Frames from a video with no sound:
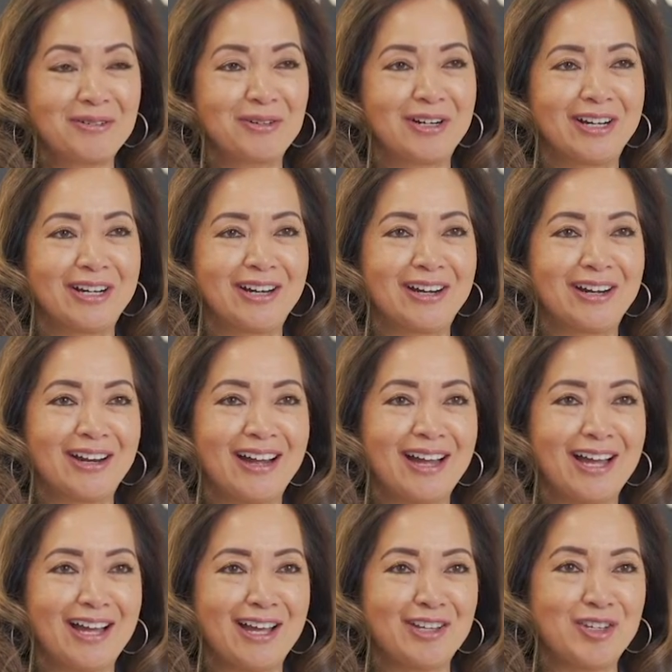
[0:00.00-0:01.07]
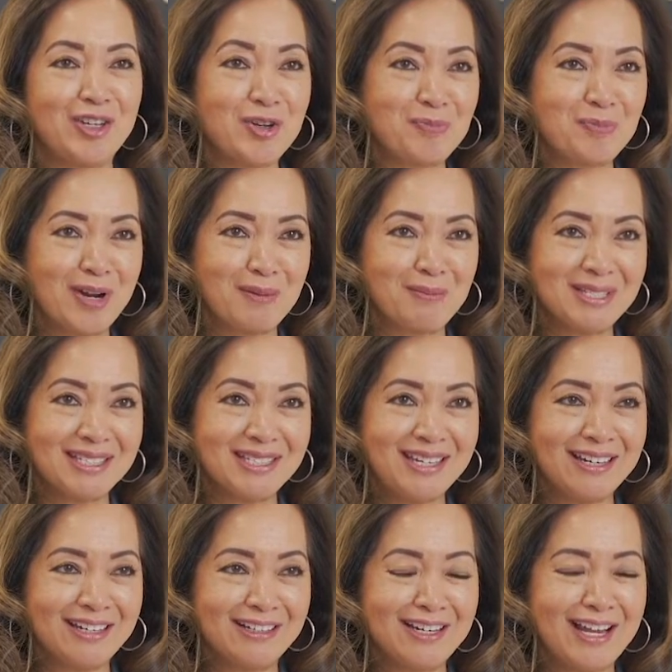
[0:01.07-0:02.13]
We're a new premise
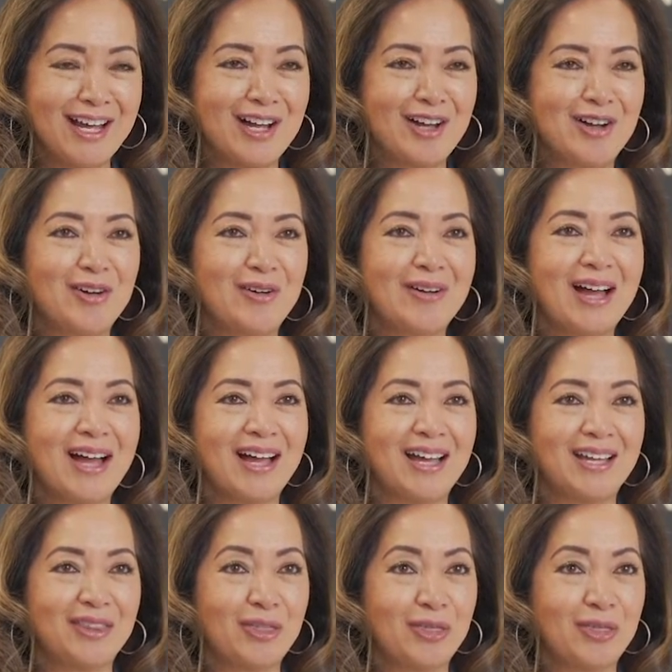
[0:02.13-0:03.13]
here now at